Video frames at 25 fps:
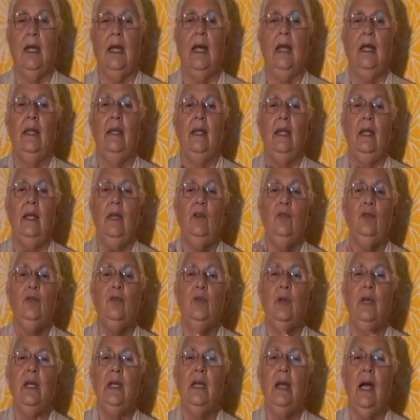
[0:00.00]
And if
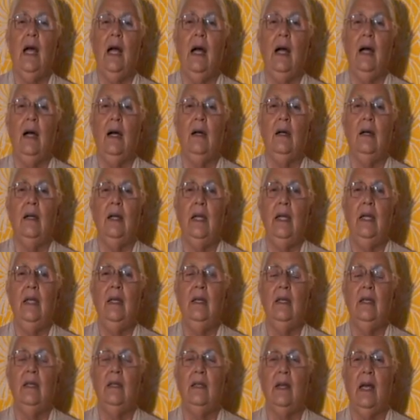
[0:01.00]
we are
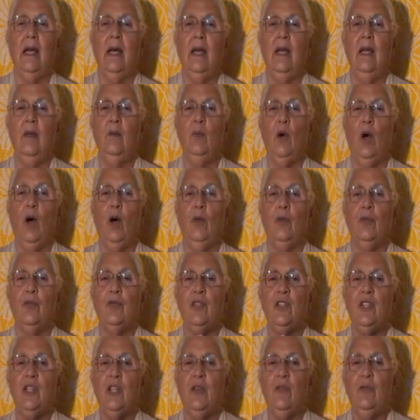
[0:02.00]
in a time of
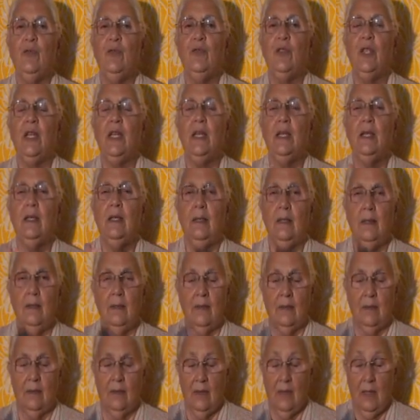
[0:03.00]
shifting
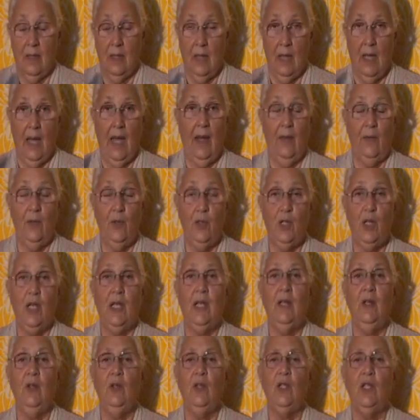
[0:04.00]
and
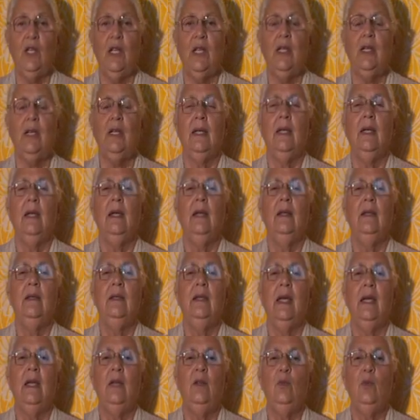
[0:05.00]
changing,
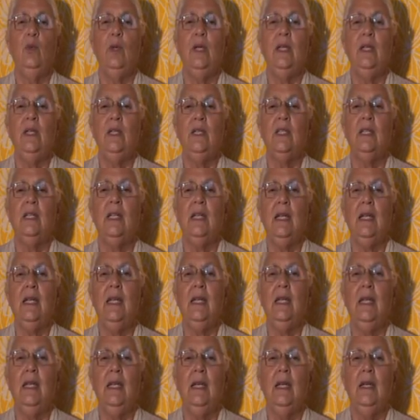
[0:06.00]
then we
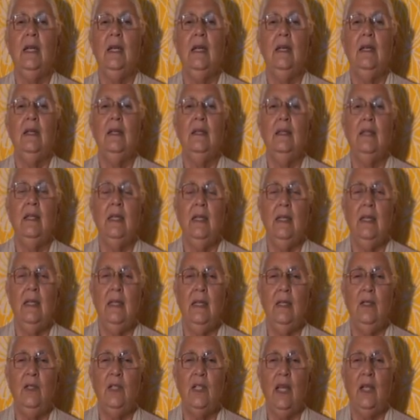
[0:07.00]
see
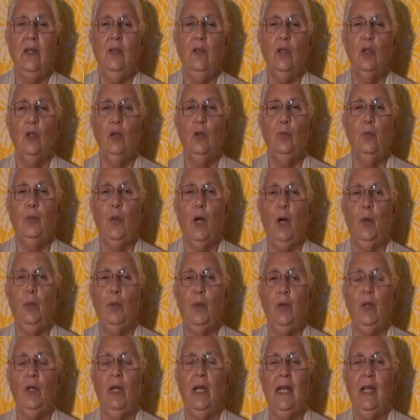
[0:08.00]
the gentle
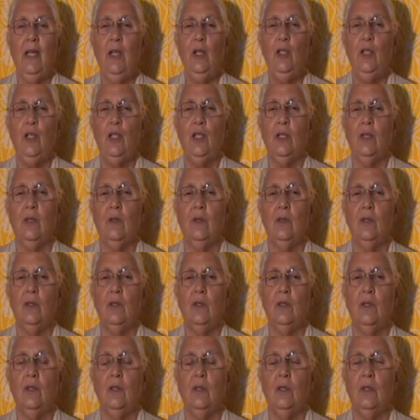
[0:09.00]

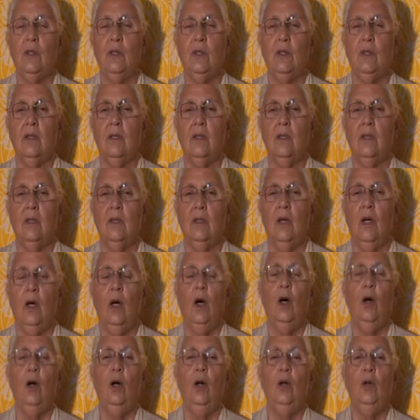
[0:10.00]
populations
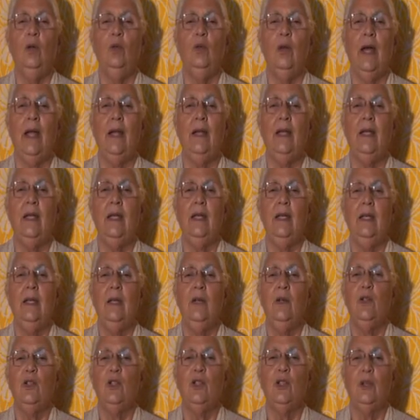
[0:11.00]
already
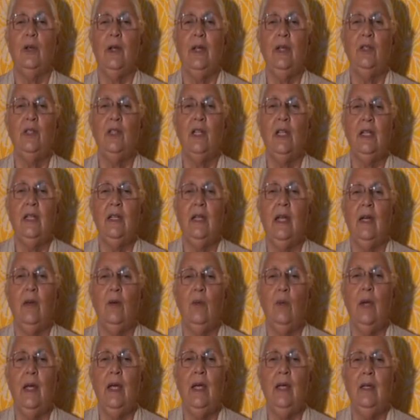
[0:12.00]
stretching
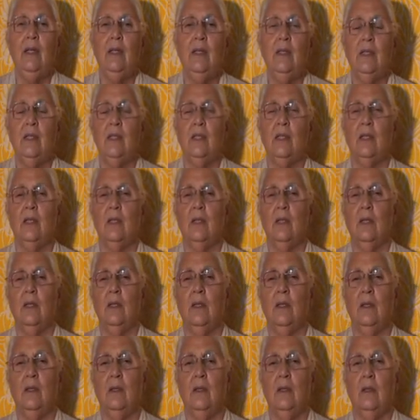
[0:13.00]
their wings,
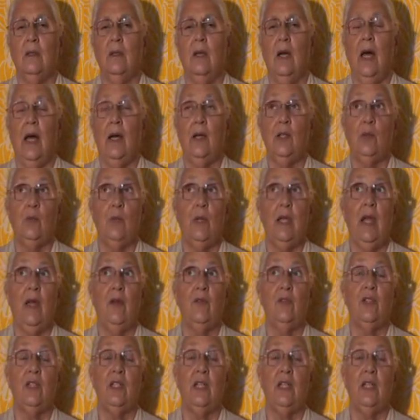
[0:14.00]
as we have